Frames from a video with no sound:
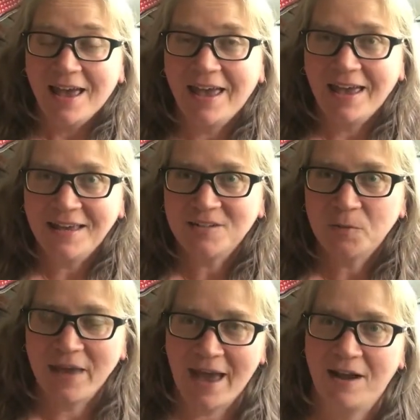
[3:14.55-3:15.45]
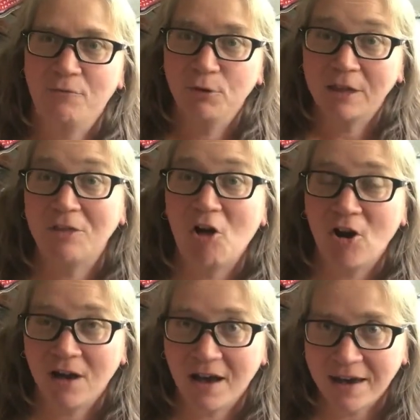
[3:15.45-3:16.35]
and we had a really
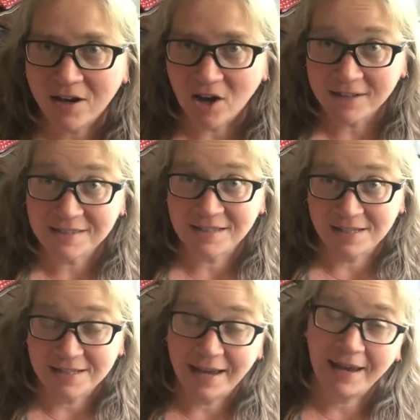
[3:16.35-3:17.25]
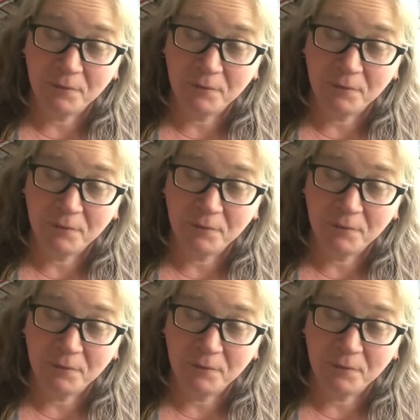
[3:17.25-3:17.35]
long hike on Sunday.